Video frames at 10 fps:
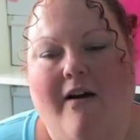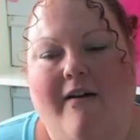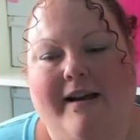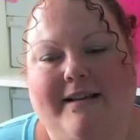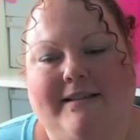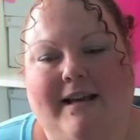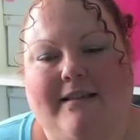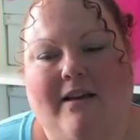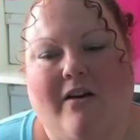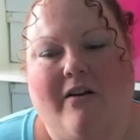Oh, I
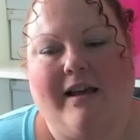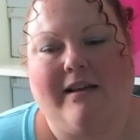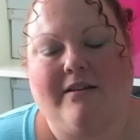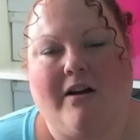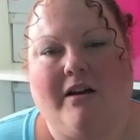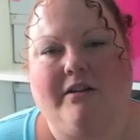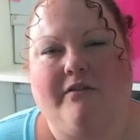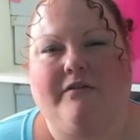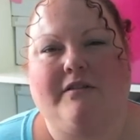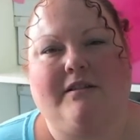said that I had kind
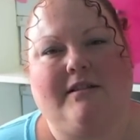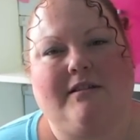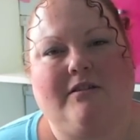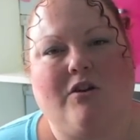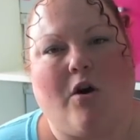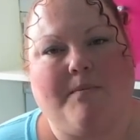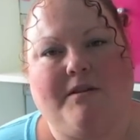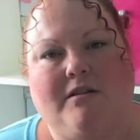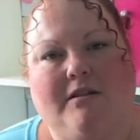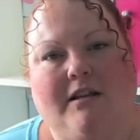of
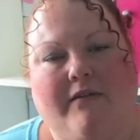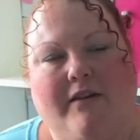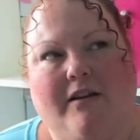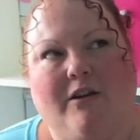stopped giving